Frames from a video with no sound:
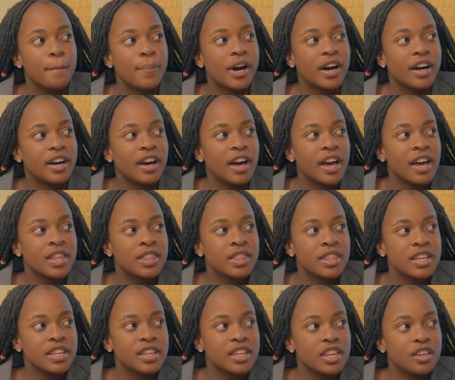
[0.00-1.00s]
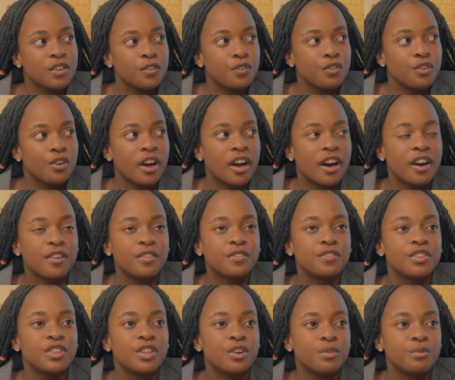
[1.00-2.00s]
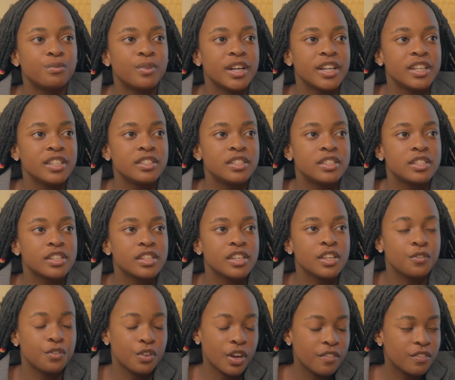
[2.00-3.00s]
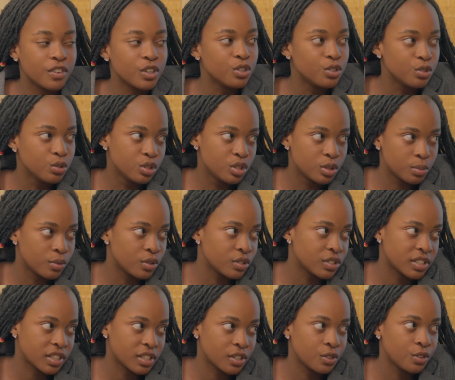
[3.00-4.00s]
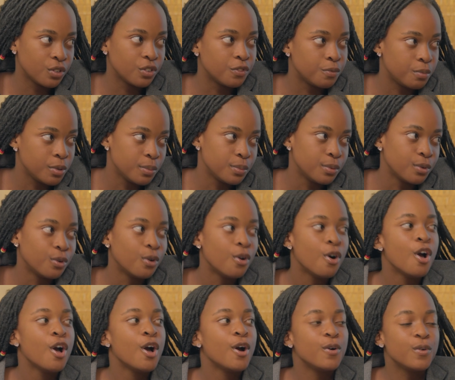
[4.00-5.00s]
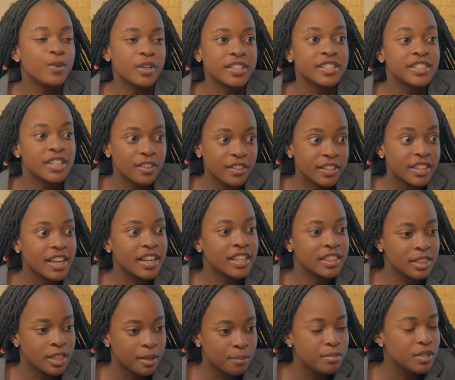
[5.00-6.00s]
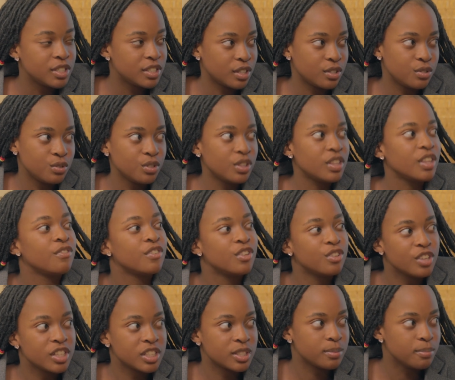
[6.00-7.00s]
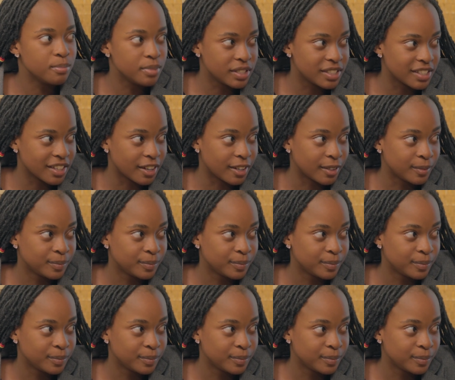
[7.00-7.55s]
But I think if you have a good small circle of people who can tell like the bitter truth, even though it's bitter.